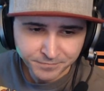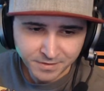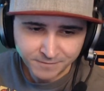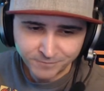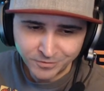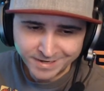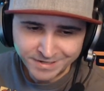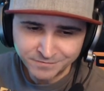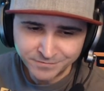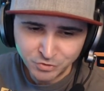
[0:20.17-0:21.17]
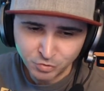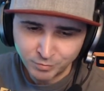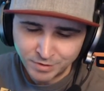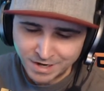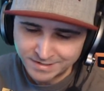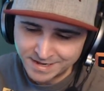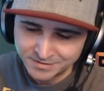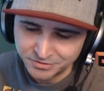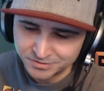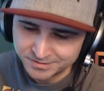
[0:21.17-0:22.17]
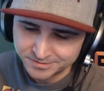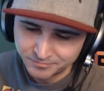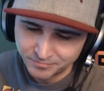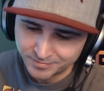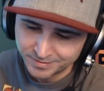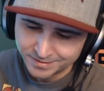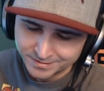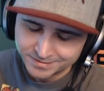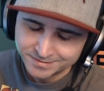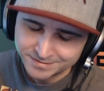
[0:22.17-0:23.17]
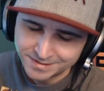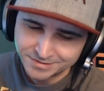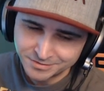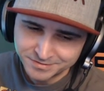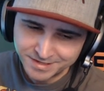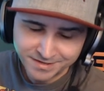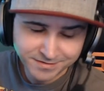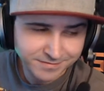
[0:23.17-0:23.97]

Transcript: for individual broadcasters, C S G O's dead.